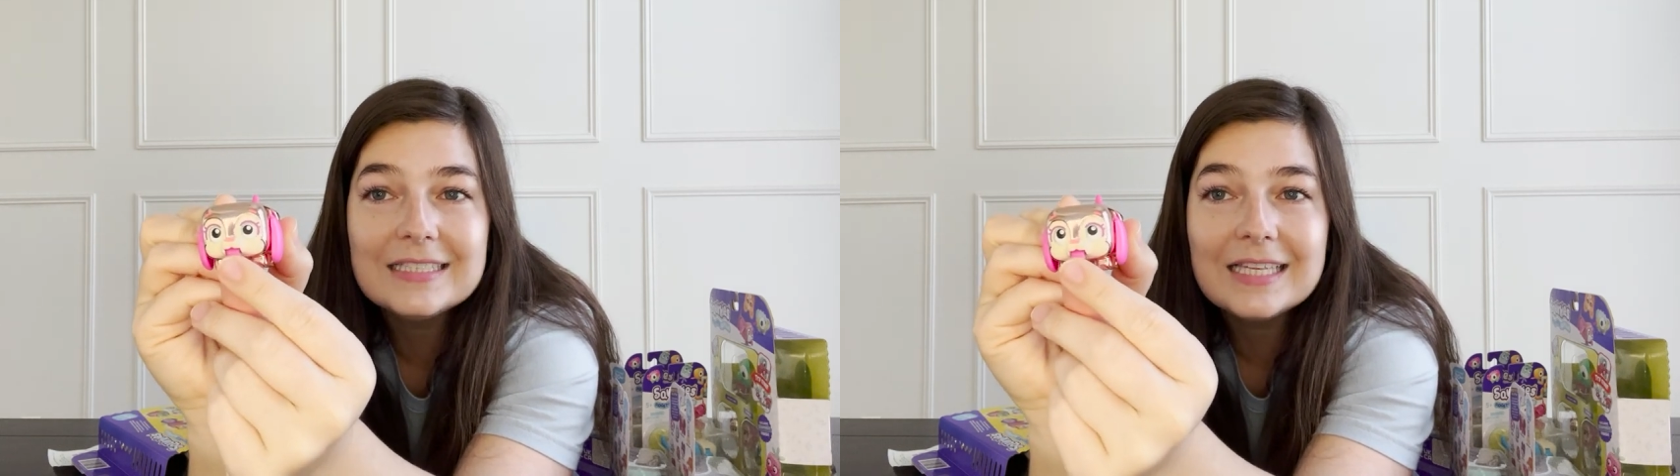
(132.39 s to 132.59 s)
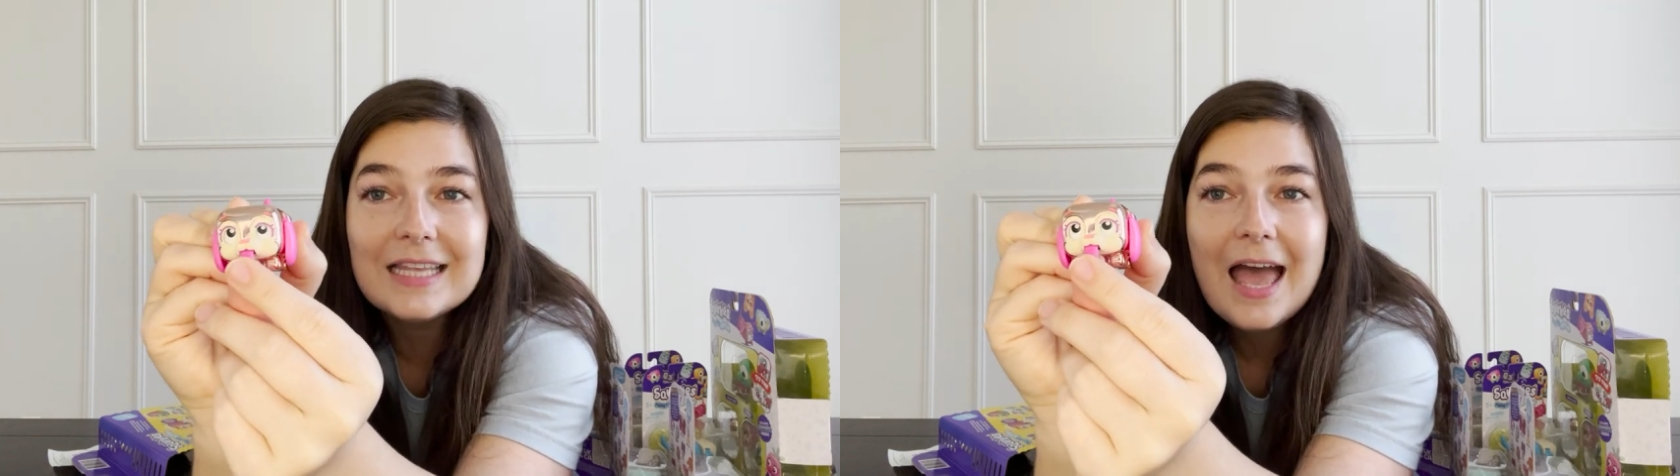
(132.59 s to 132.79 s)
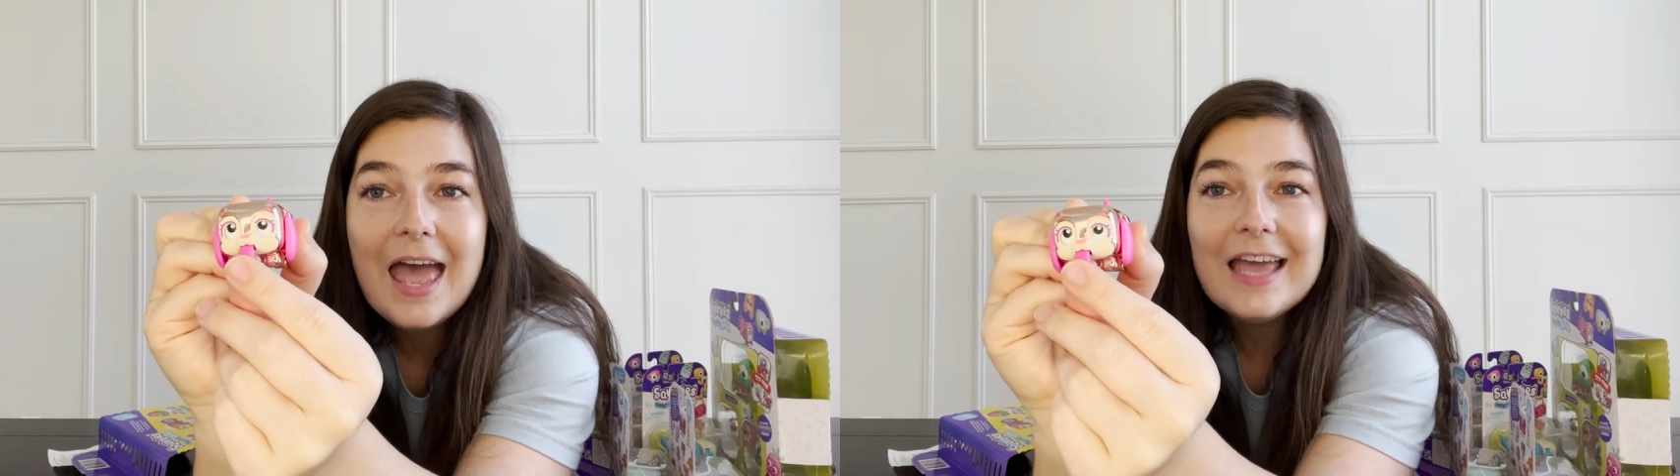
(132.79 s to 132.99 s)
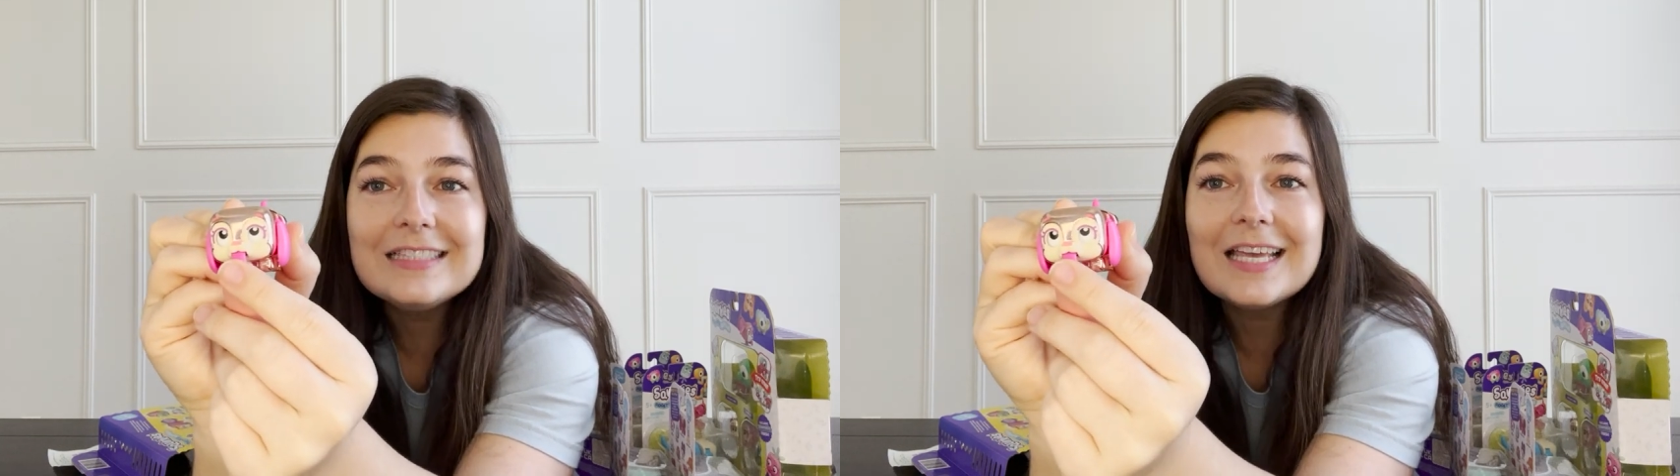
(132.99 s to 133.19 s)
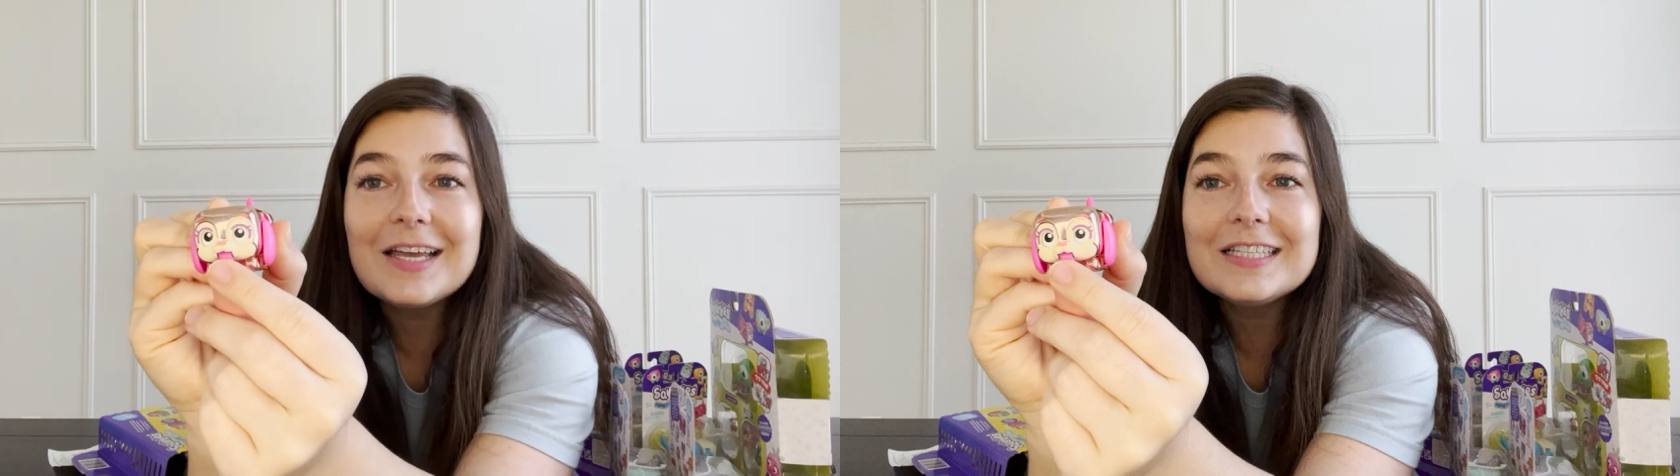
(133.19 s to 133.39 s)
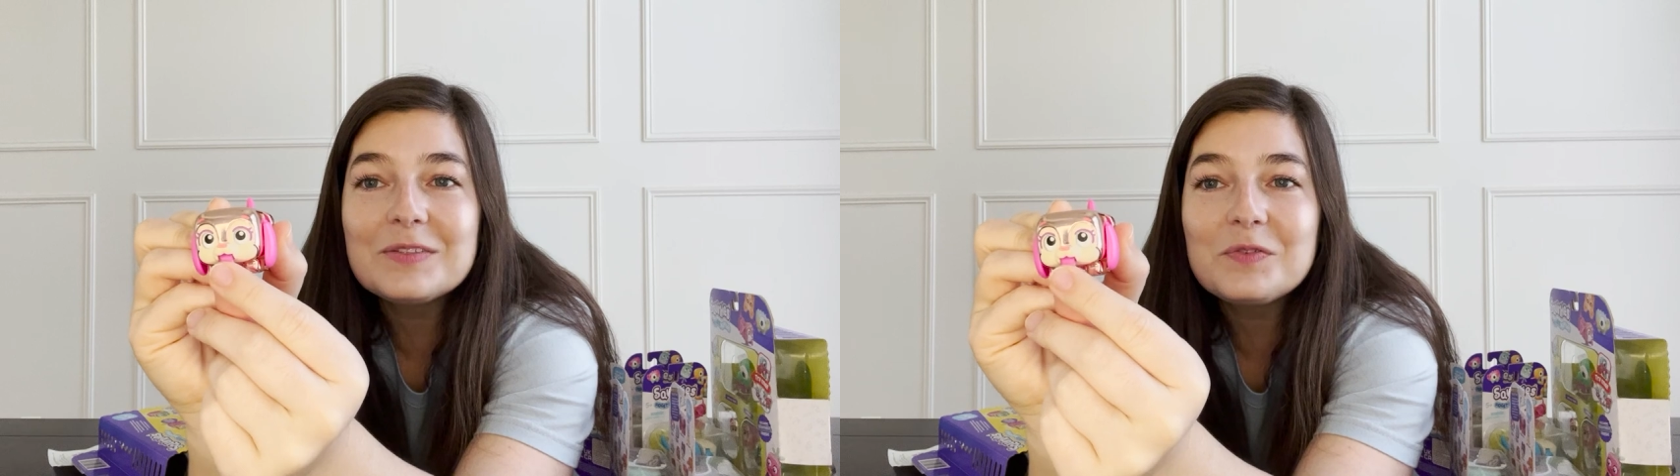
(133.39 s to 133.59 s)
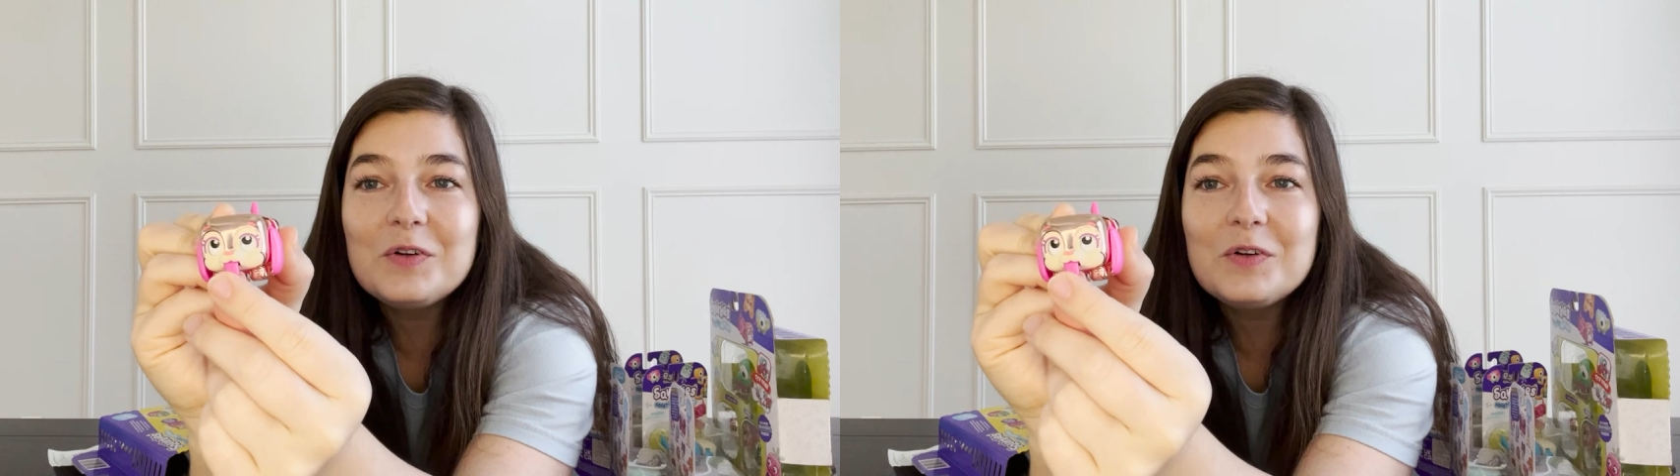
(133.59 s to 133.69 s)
It's like it's